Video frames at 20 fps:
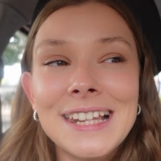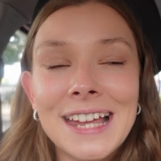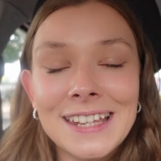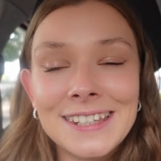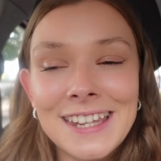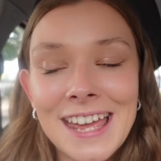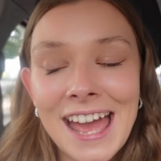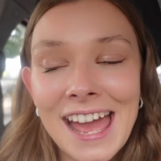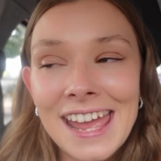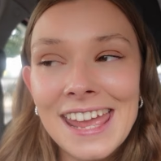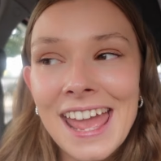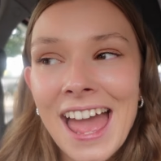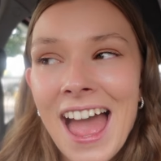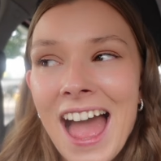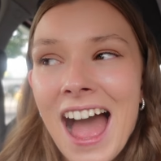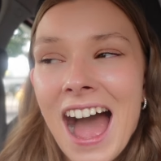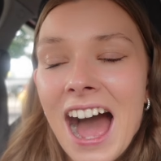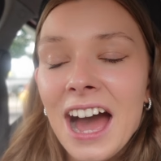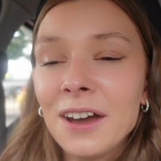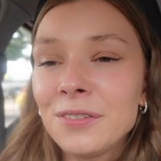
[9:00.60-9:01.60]
latte.
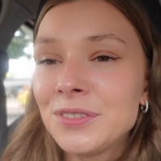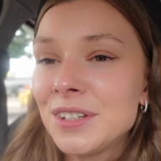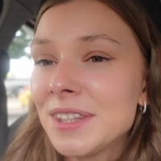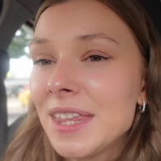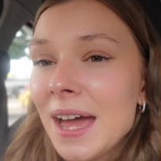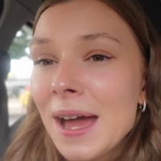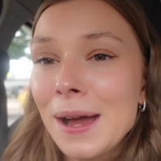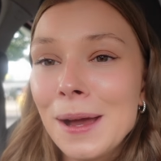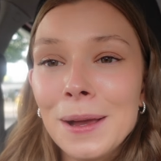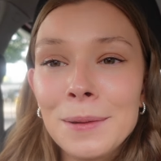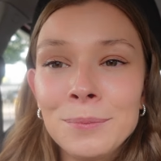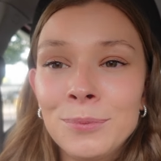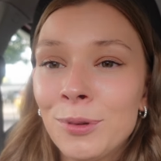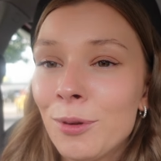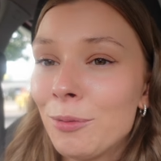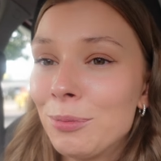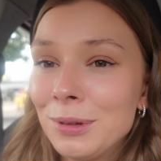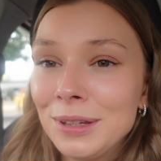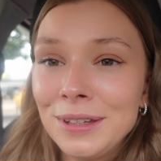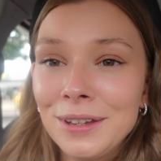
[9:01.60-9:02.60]
After that, I'm
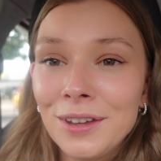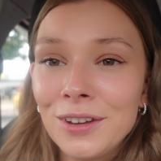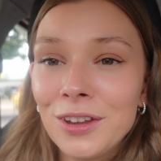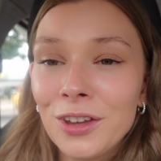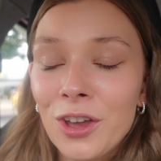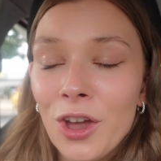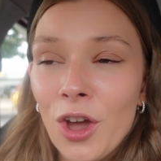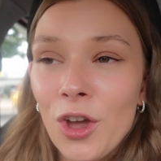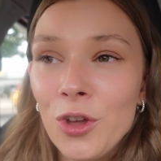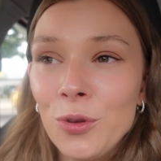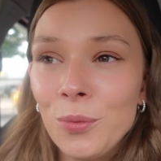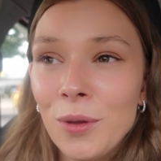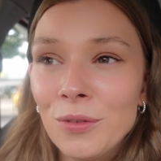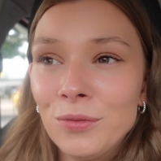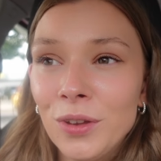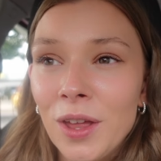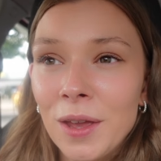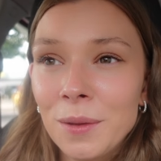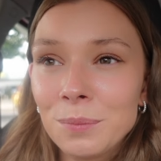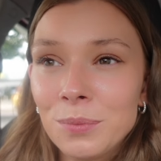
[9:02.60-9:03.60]
probably gonna go with
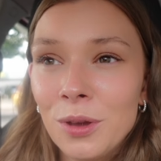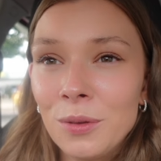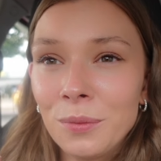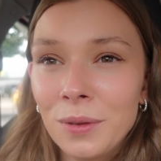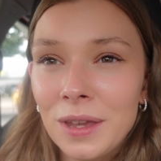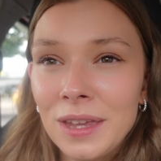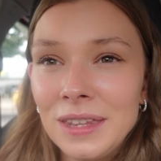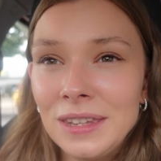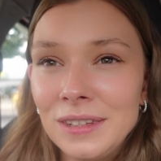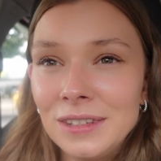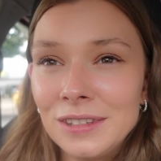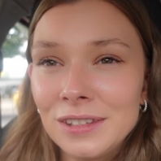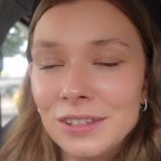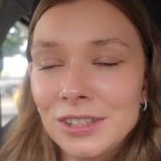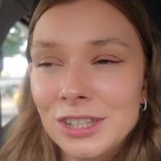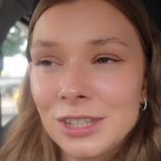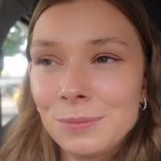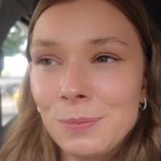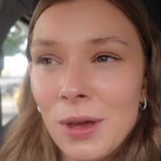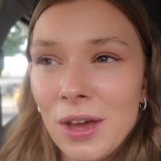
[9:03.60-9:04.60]
like pumpkin
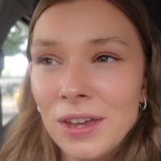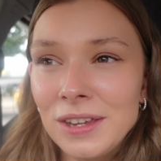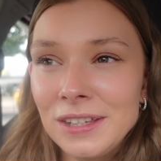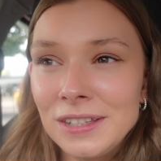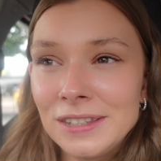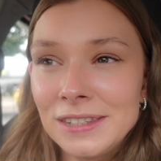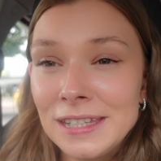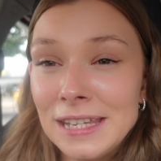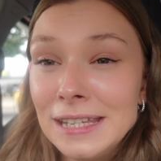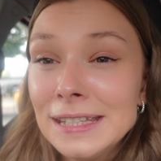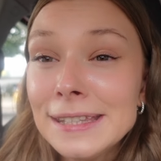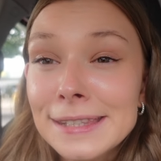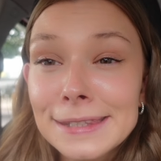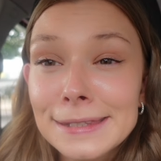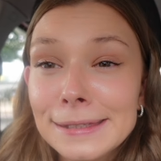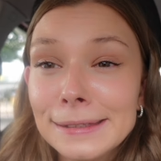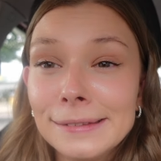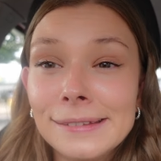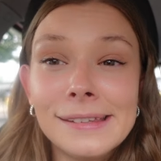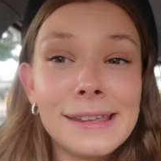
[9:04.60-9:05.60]

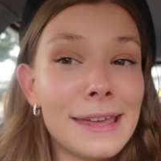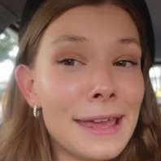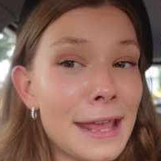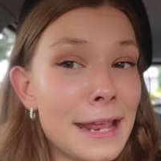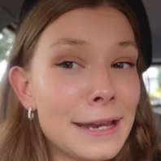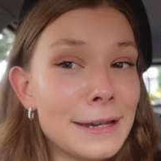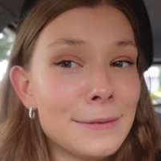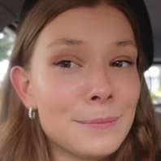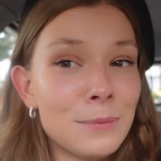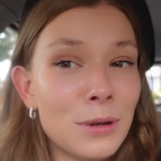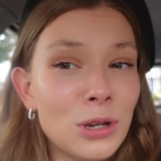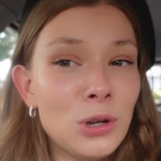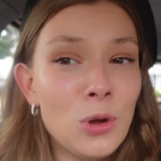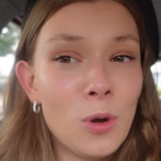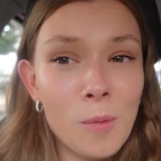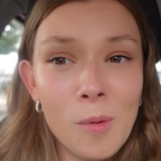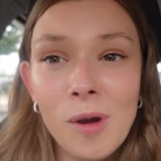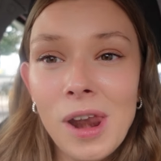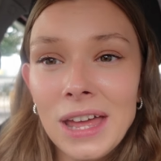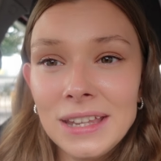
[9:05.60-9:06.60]
spices in my
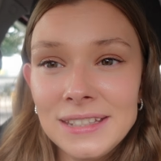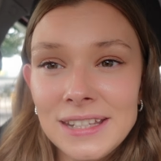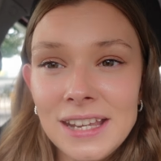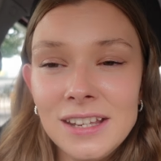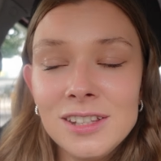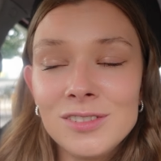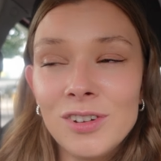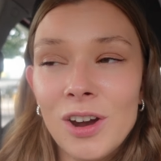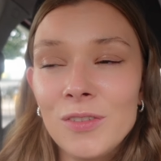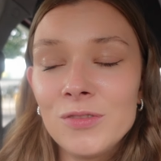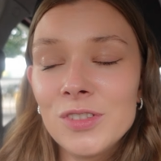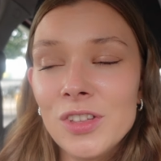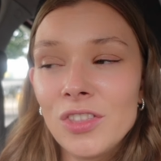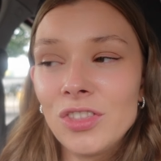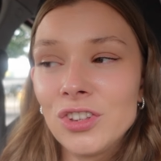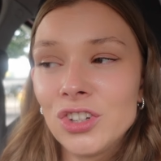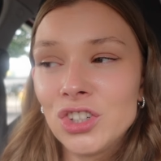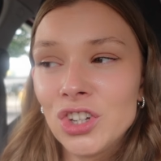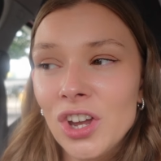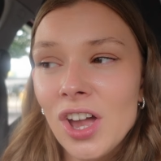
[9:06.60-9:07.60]
normal lattes rather than
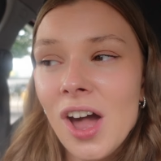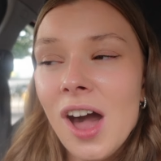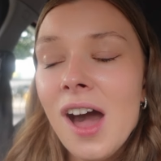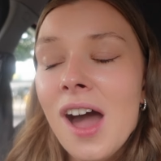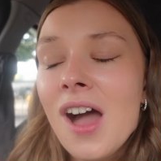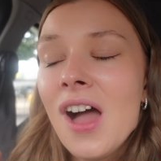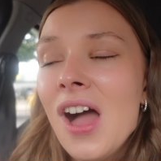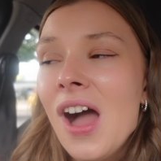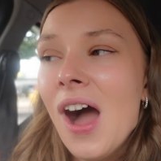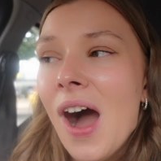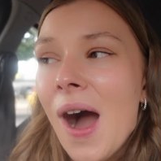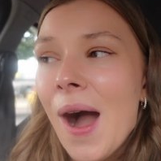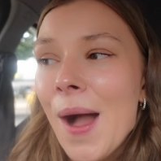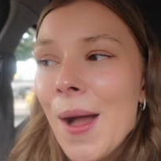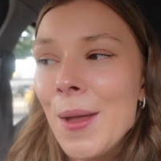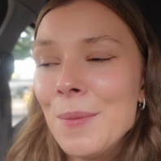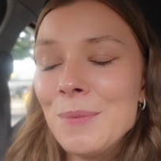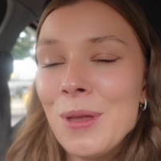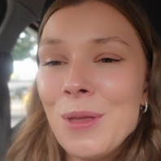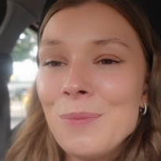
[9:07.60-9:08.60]
the sugar,
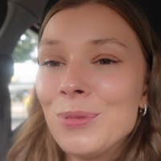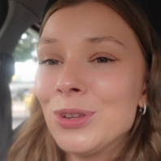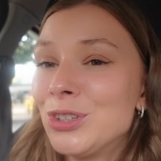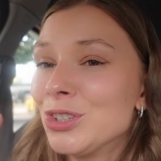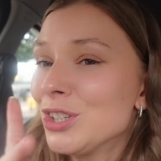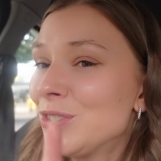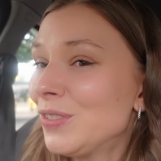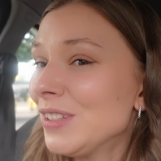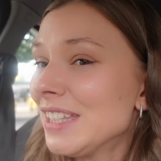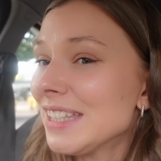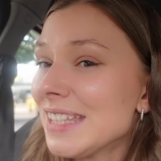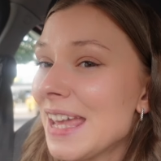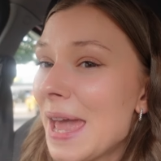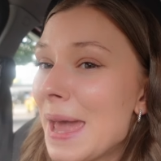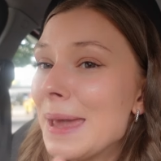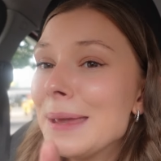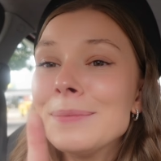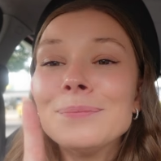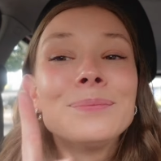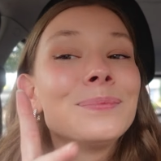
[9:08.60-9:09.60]
but just for
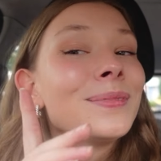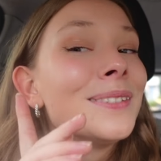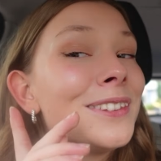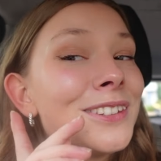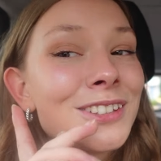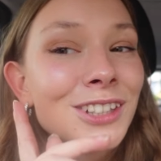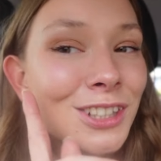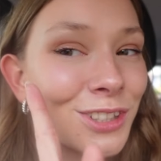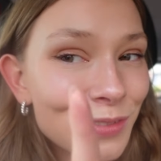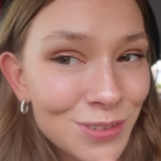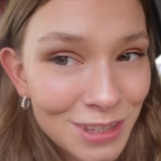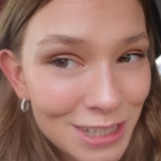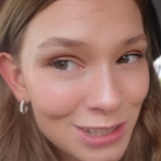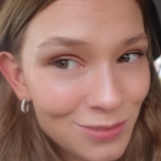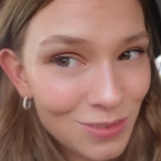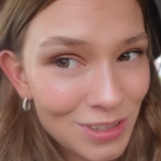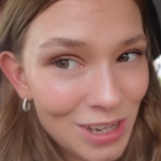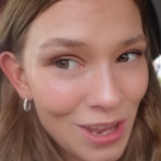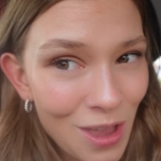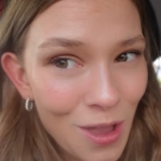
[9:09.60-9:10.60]
today, just for this
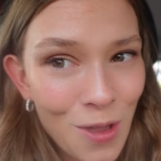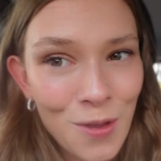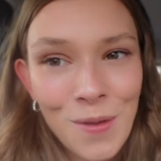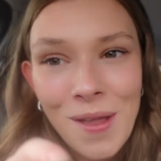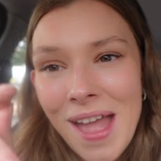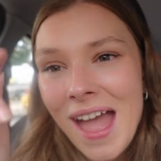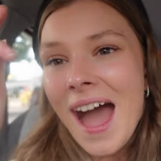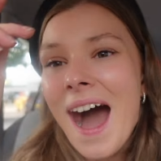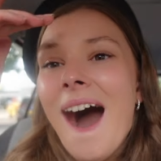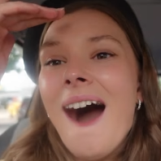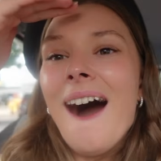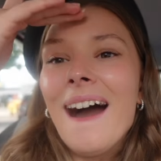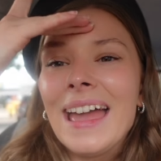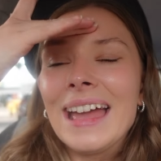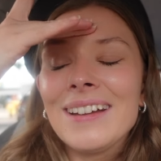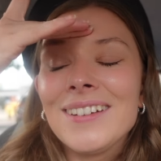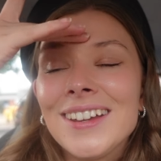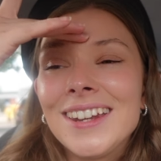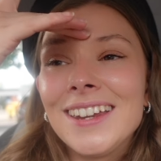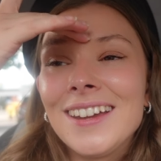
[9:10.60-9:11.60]
video, I
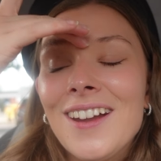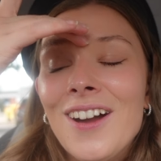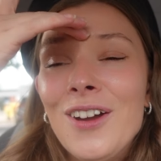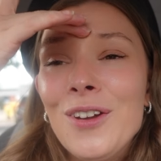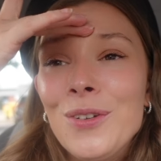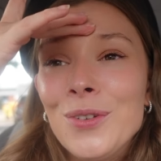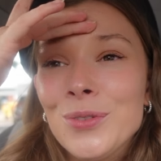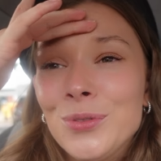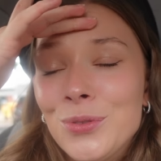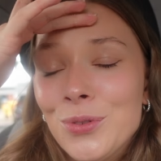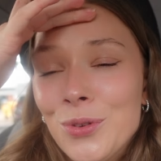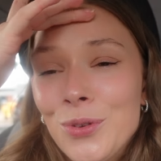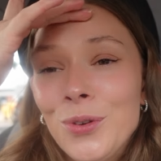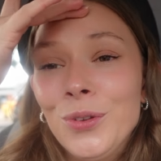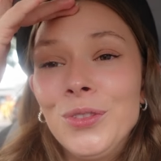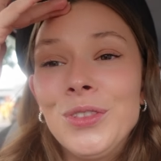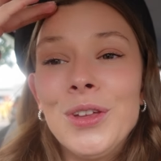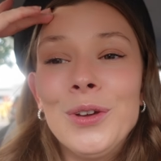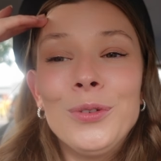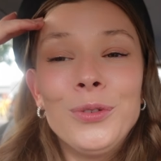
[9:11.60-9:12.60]
am gonna go for
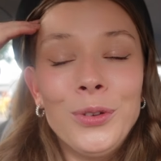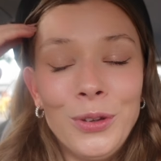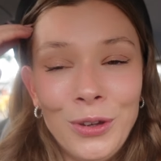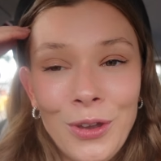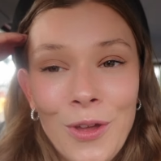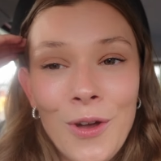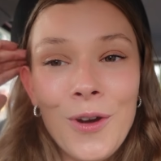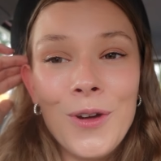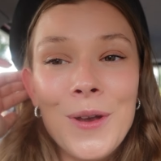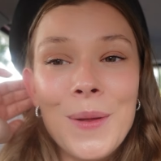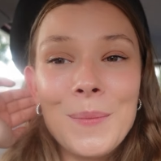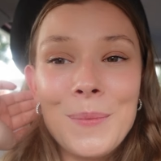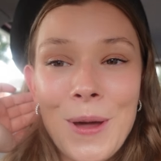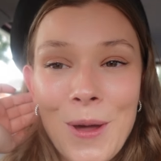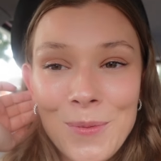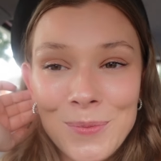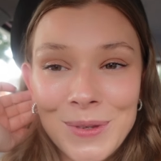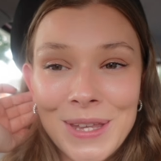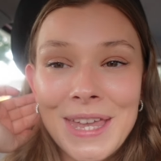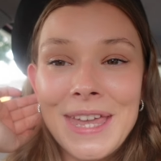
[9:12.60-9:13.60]
the full-on
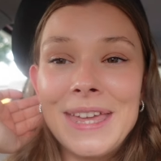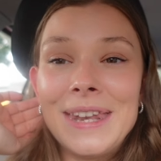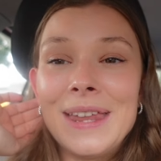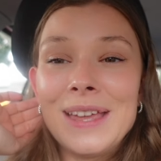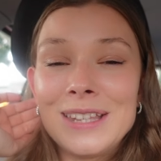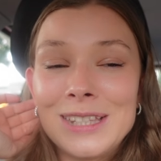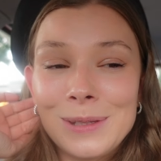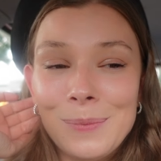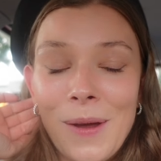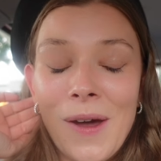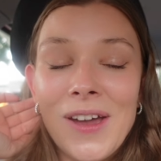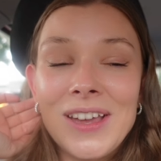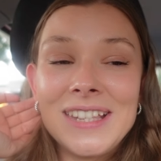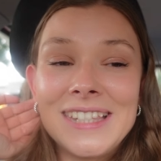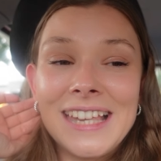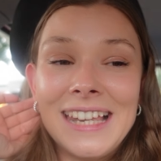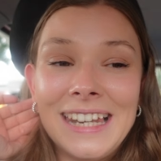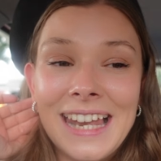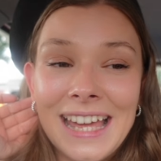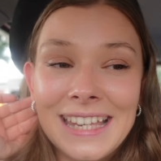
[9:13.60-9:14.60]
pumpkin spice
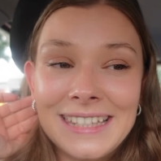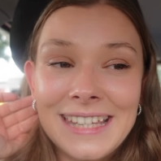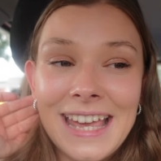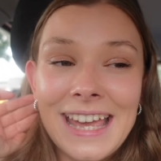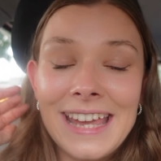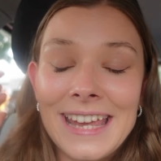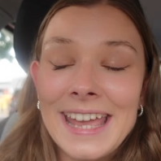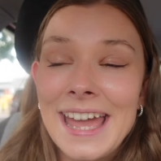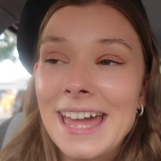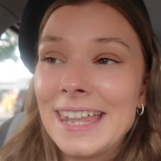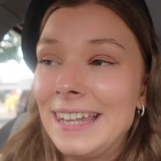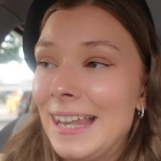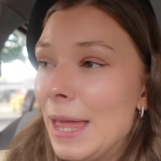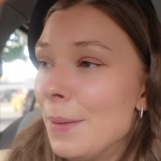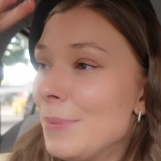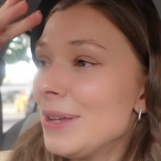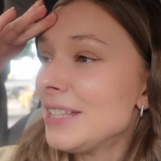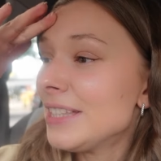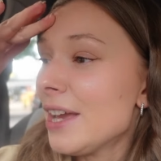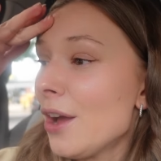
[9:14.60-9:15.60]
latte, and let
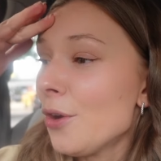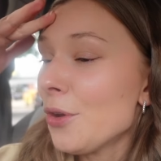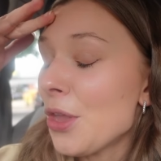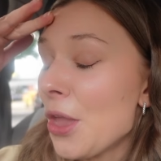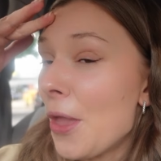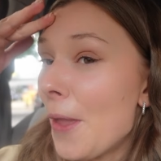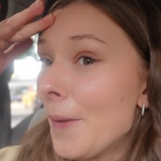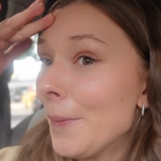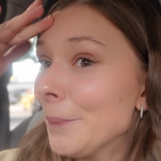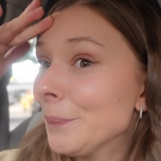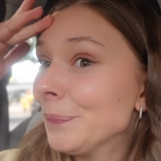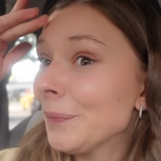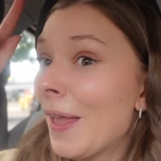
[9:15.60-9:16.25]
me tell you,